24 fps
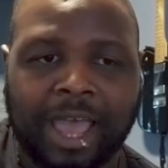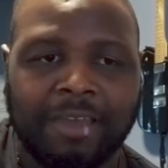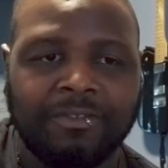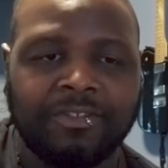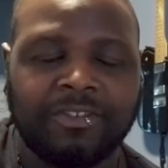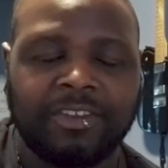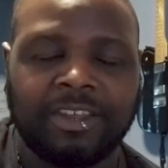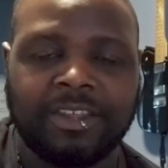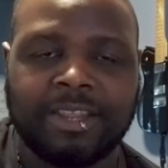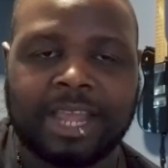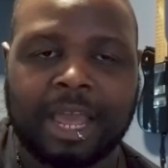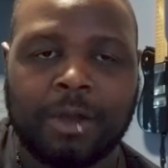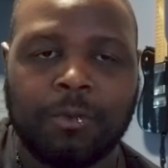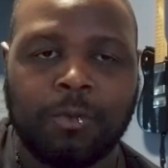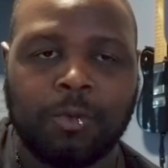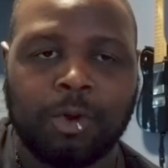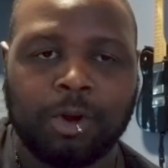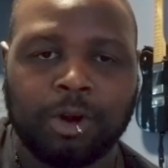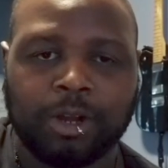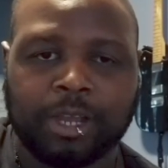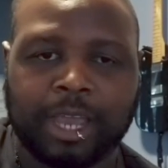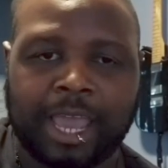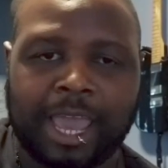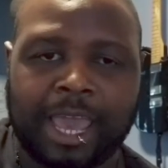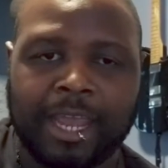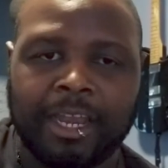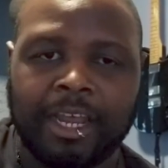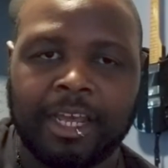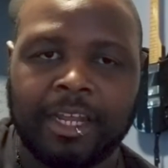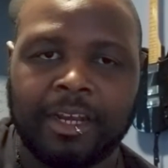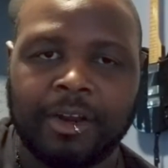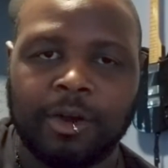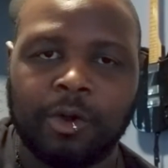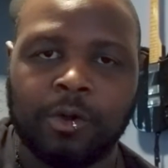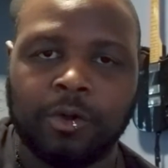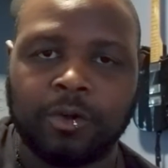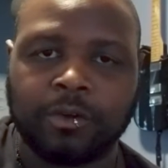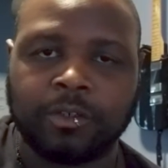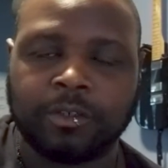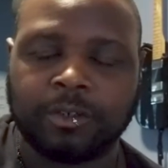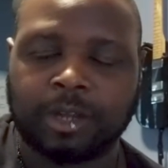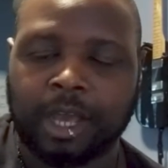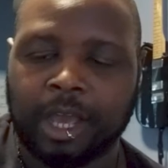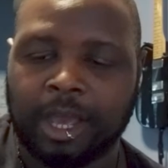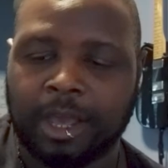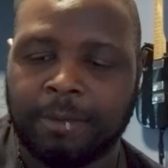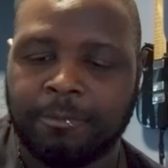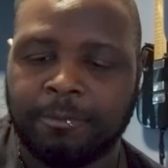I've seen that work at an
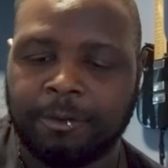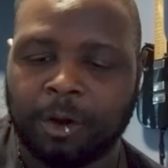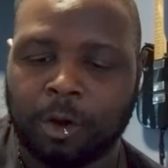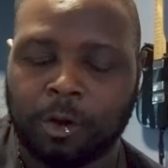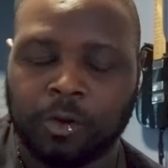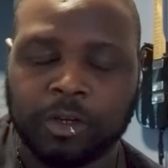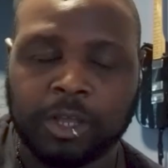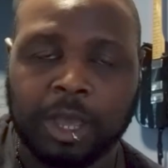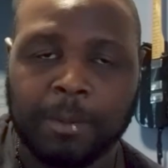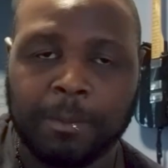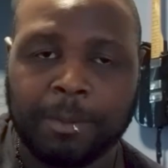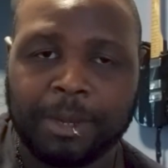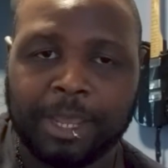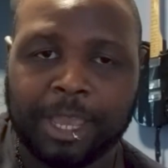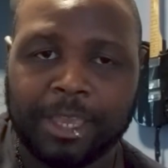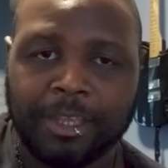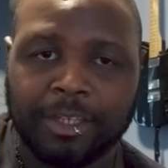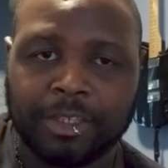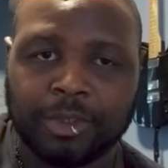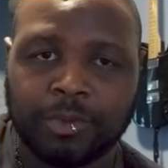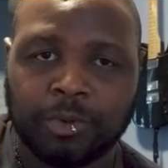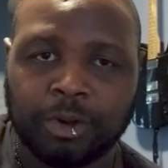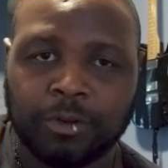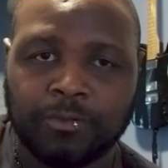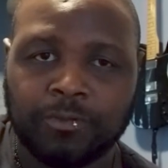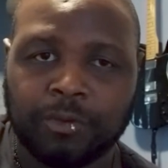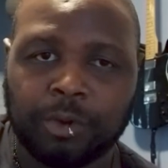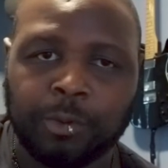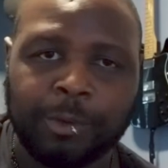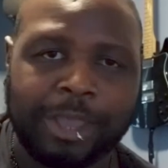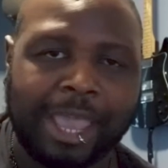old company I used to work for.